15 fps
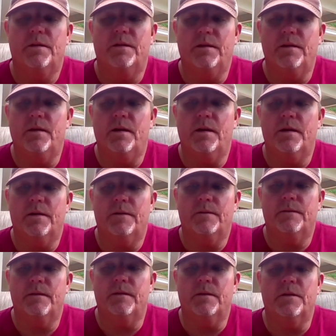the, uh,
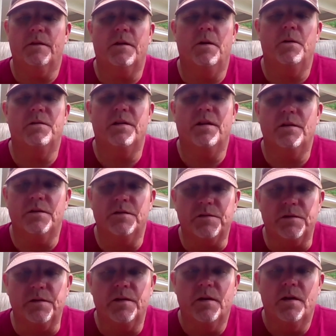the, the coaching
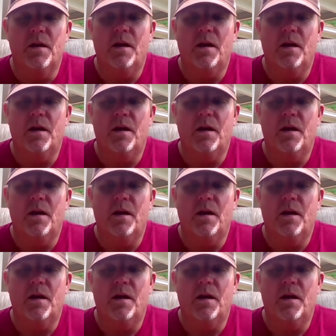industry.